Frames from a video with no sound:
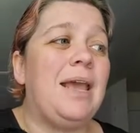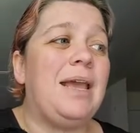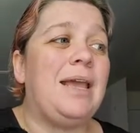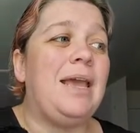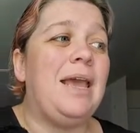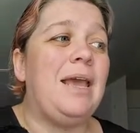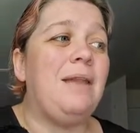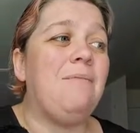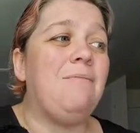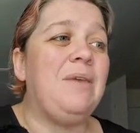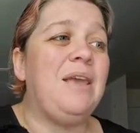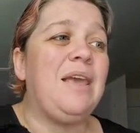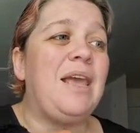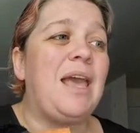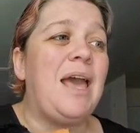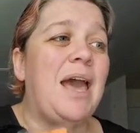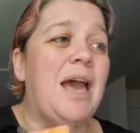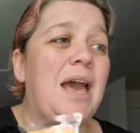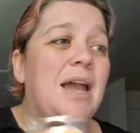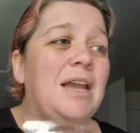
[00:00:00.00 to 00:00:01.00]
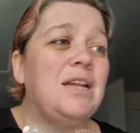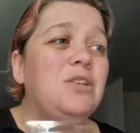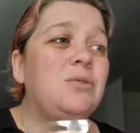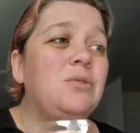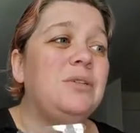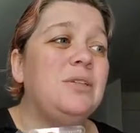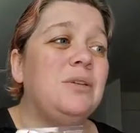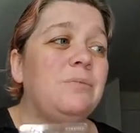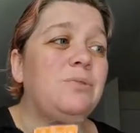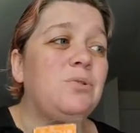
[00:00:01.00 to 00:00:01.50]
it can be added
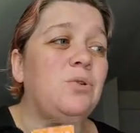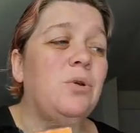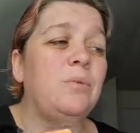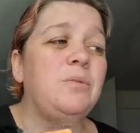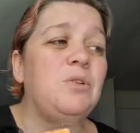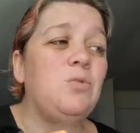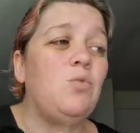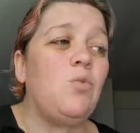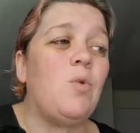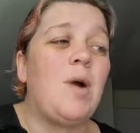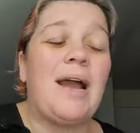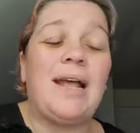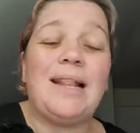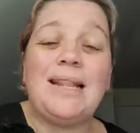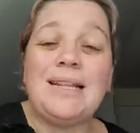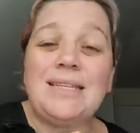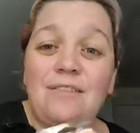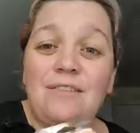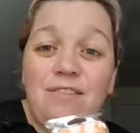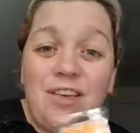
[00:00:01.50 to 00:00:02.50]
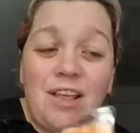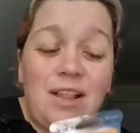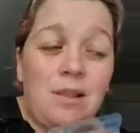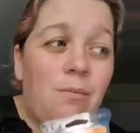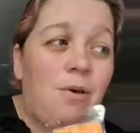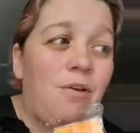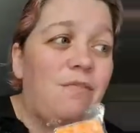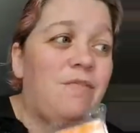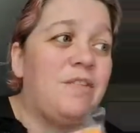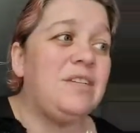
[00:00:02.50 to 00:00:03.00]
to a subscription while it's
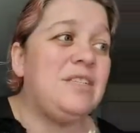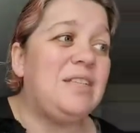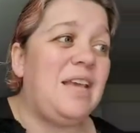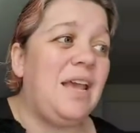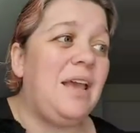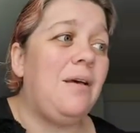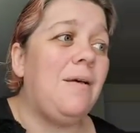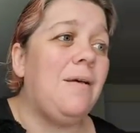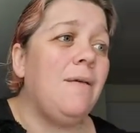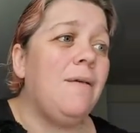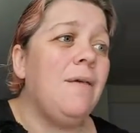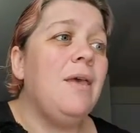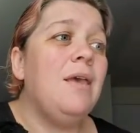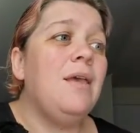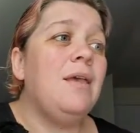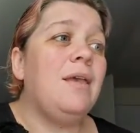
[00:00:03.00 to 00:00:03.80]
available for sale,